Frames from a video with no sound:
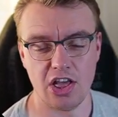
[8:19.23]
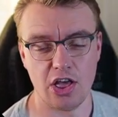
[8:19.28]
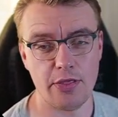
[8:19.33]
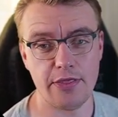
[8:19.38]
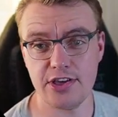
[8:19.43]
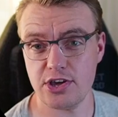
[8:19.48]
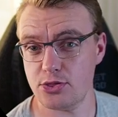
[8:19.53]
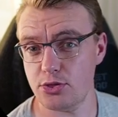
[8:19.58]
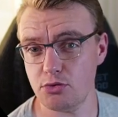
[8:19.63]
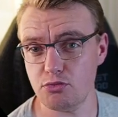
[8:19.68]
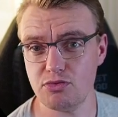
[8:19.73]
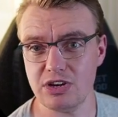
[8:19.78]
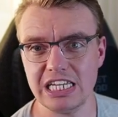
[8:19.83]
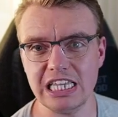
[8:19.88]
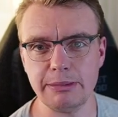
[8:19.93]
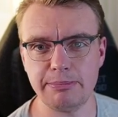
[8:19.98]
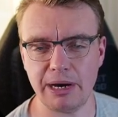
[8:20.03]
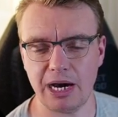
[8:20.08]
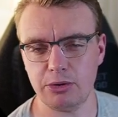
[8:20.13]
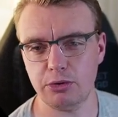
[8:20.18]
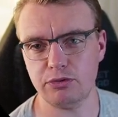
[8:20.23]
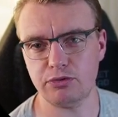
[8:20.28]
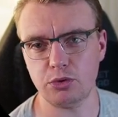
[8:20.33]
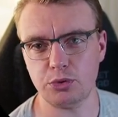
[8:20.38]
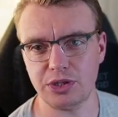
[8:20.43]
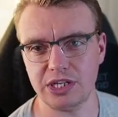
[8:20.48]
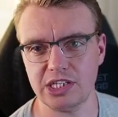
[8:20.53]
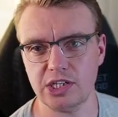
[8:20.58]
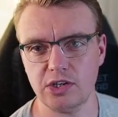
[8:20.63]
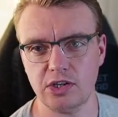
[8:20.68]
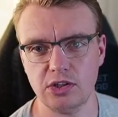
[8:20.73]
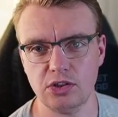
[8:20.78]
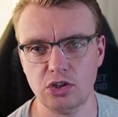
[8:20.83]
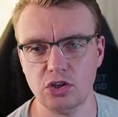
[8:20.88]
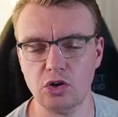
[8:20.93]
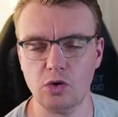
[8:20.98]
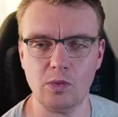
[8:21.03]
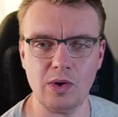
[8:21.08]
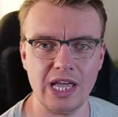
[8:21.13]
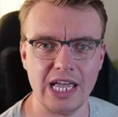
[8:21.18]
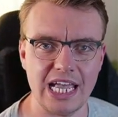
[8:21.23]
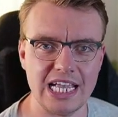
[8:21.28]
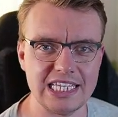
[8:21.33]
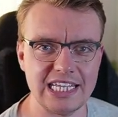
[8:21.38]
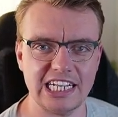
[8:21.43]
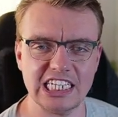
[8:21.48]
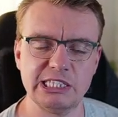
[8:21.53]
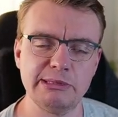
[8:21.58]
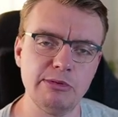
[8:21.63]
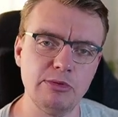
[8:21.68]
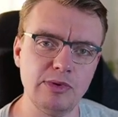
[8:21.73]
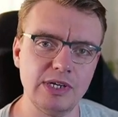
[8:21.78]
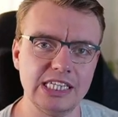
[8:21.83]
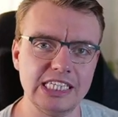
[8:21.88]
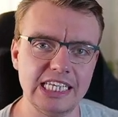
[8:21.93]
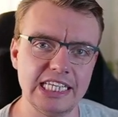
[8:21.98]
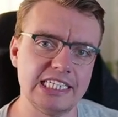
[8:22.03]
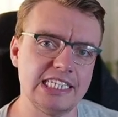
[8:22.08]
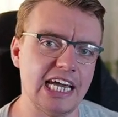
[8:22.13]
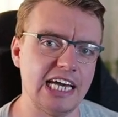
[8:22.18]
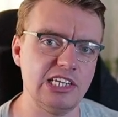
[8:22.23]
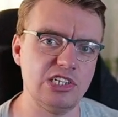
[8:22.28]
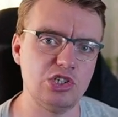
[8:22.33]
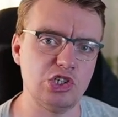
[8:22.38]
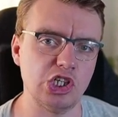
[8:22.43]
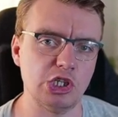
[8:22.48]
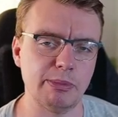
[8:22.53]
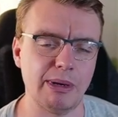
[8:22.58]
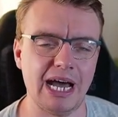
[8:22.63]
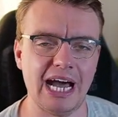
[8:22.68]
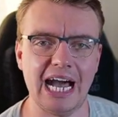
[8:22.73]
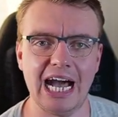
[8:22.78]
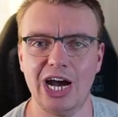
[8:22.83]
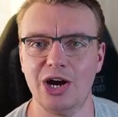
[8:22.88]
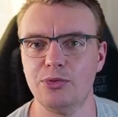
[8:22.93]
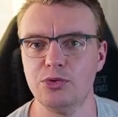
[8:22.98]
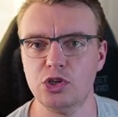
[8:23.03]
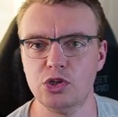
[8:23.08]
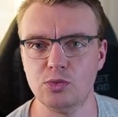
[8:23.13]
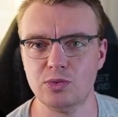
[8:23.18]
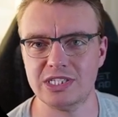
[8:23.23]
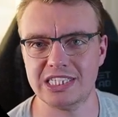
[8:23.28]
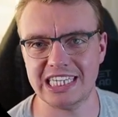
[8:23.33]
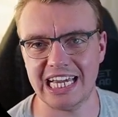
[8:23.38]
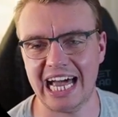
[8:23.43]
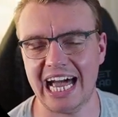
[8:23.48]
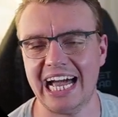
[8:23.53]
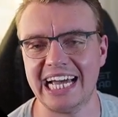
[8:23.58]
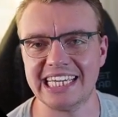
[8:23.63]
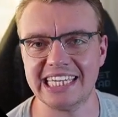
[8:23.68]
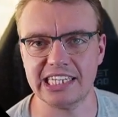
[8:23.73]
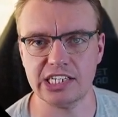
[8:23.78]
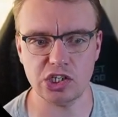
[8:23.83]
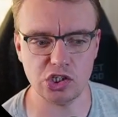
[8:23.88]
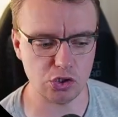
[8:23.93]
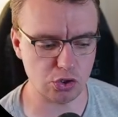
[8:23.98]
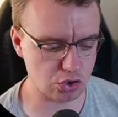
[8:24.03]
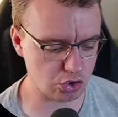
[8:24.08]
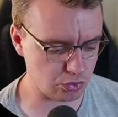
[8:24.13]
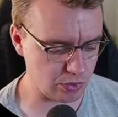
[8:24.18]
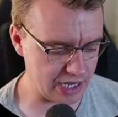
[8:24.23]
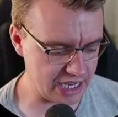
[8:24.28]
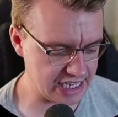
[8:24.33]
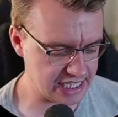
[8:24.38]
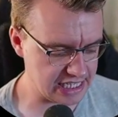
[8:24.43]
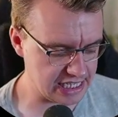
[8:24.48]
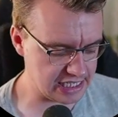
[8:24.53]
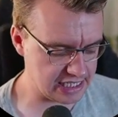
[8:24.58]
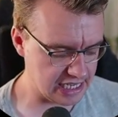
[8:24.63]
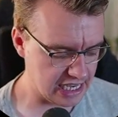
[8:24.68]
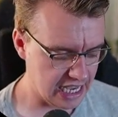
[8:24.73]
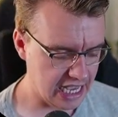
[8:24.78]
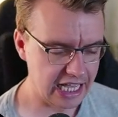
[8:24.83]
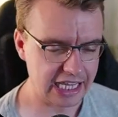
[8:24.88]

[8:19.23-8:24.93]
The other really powerful thing you can do is actually be really intentional about how you tag your traces.